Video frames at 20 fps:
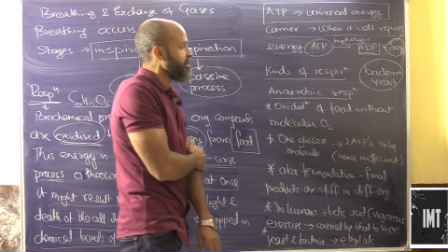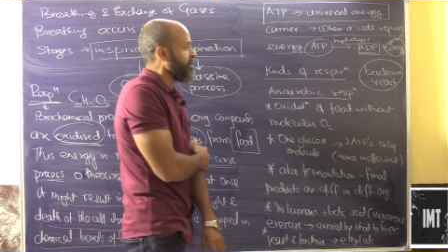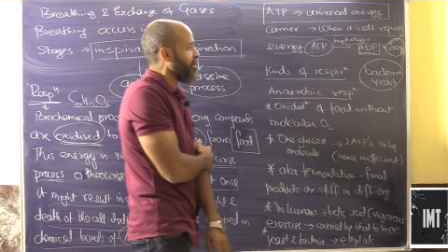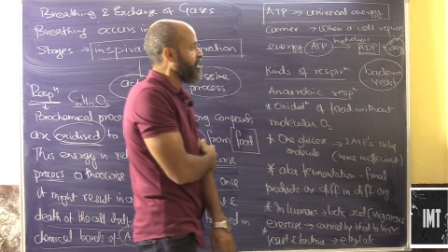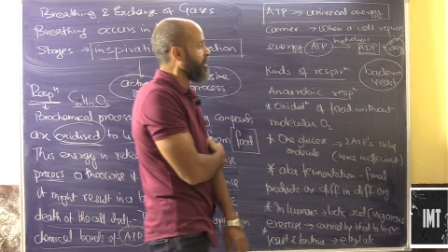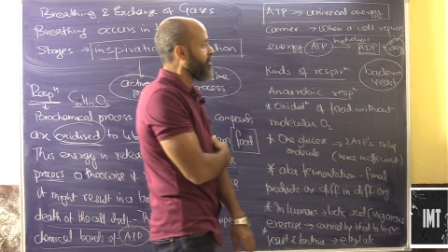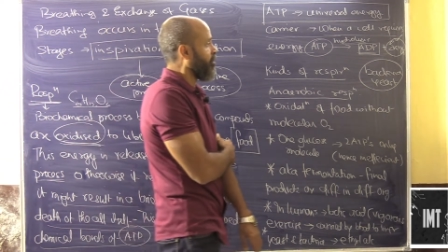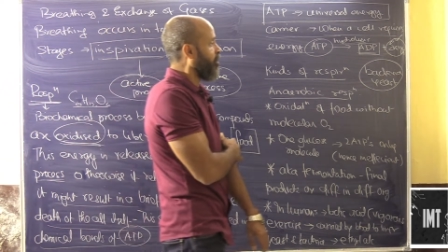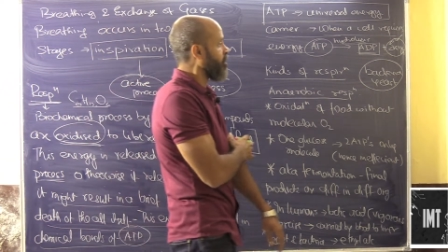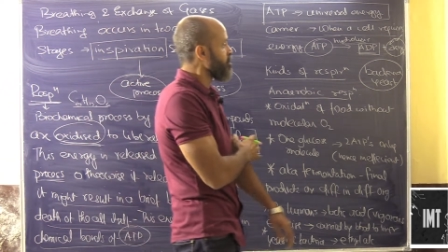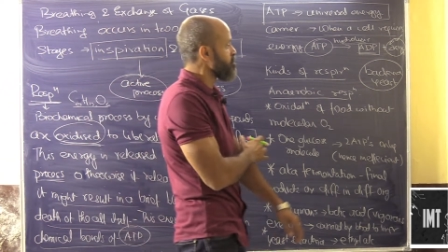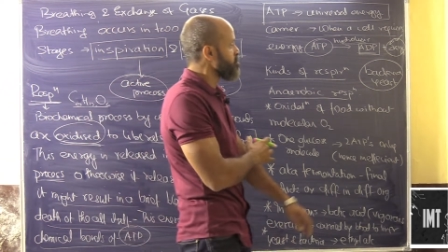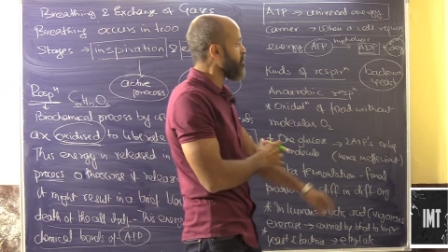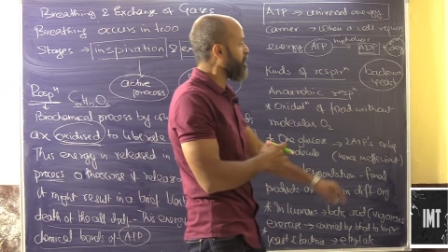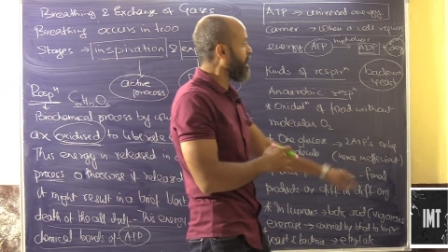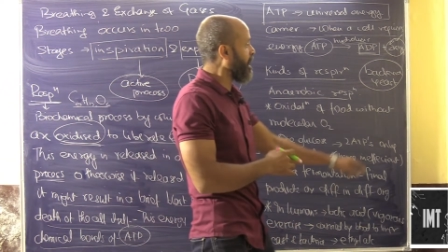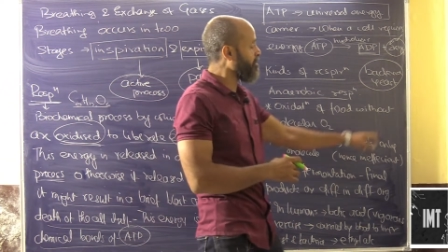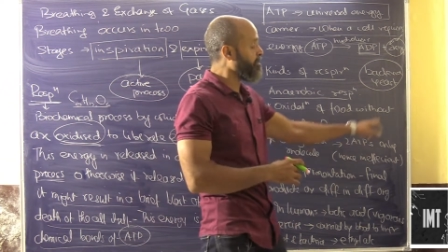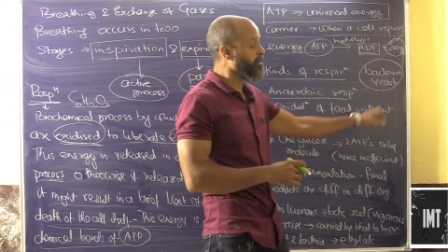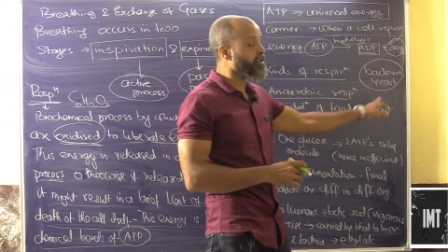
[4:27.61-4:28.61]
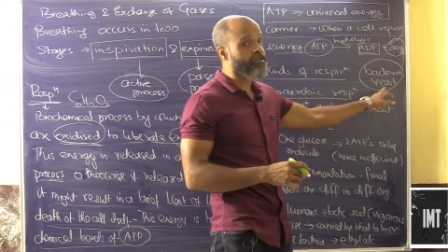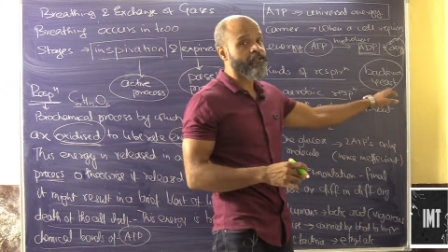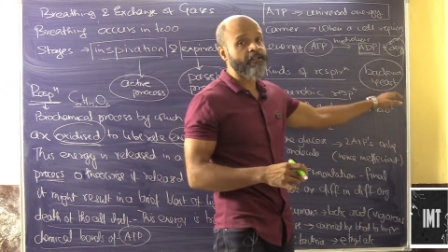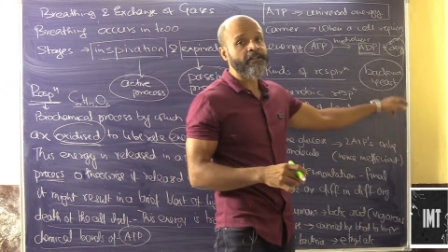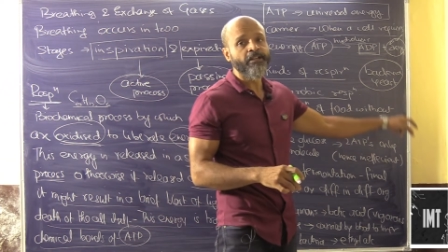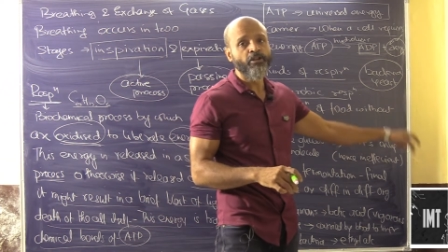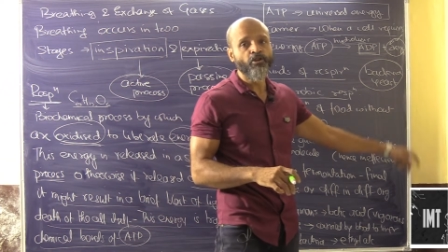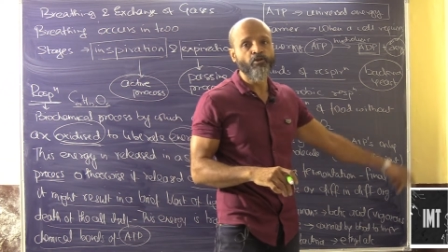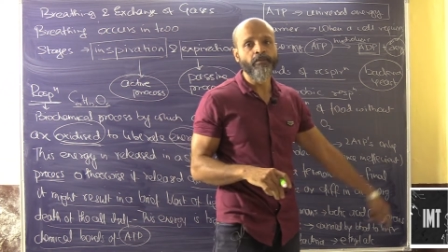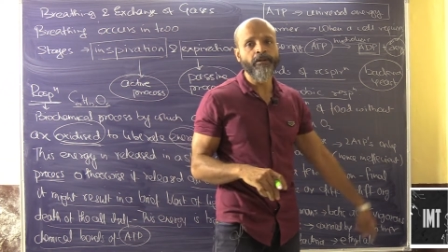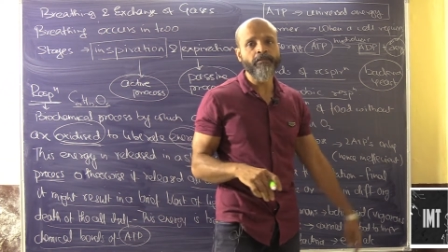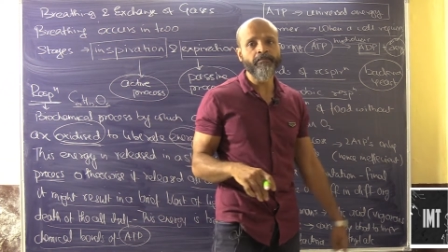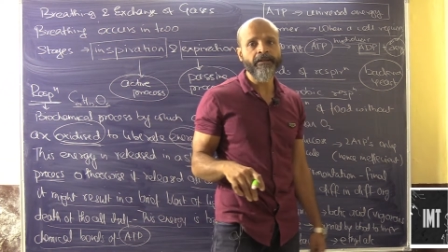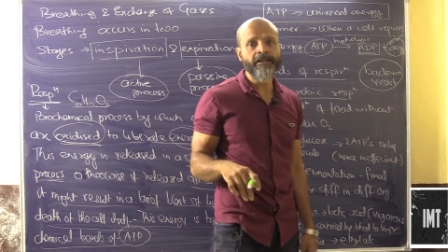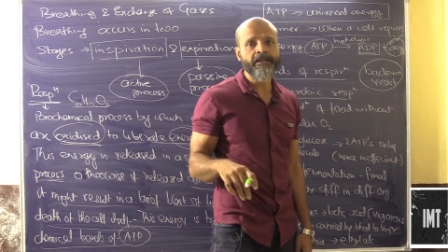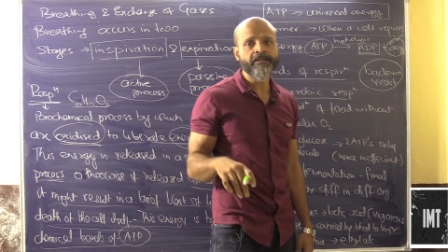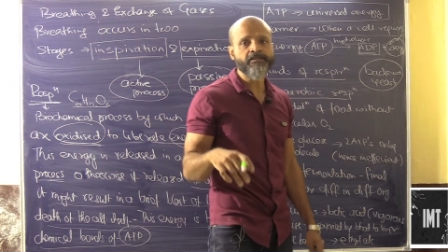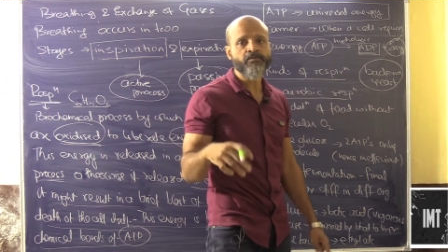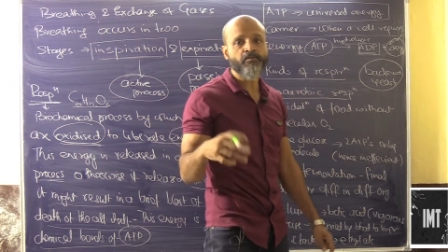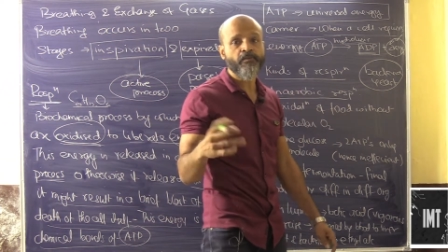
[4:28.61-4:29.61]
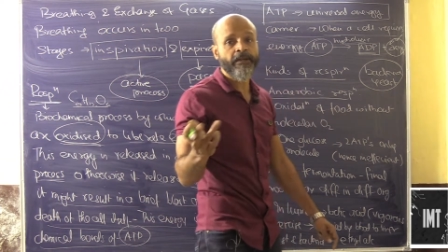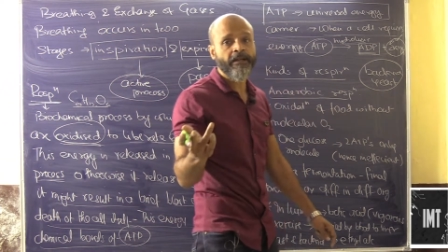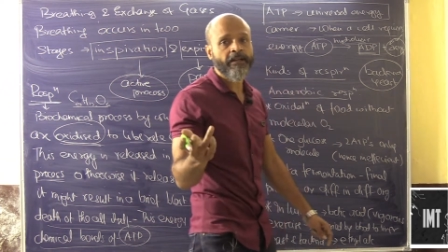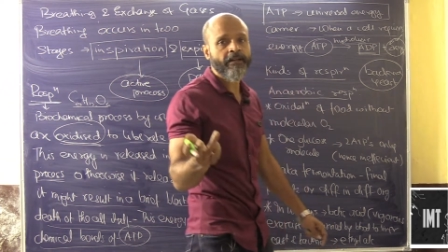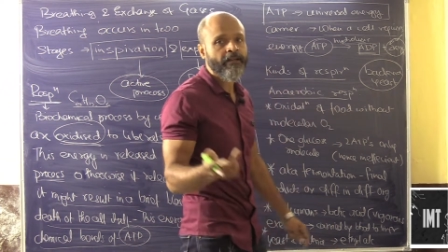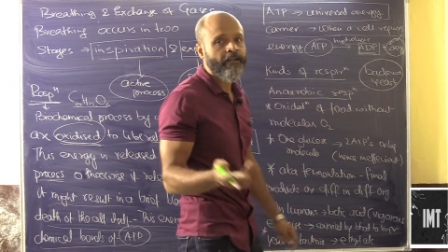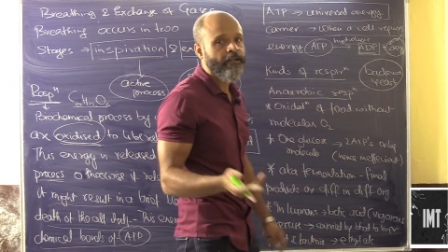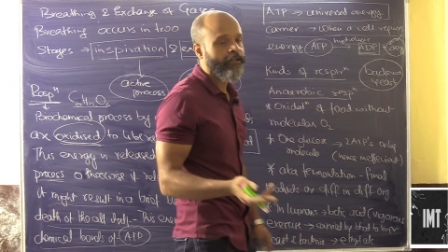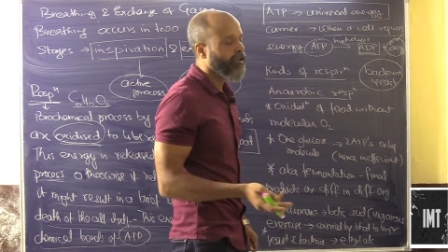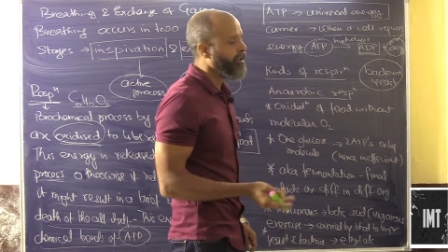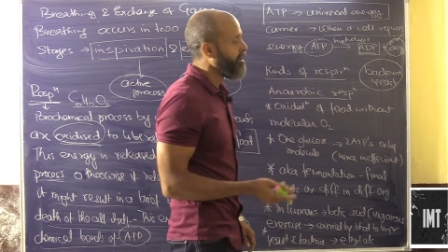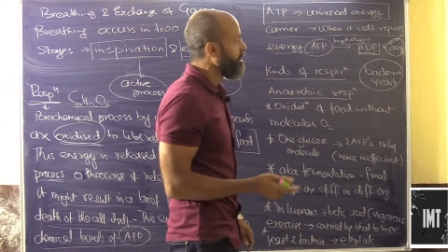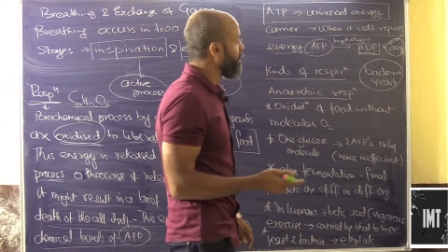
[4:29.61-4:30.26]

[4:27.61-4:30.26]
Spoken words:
it also happens in human beings, where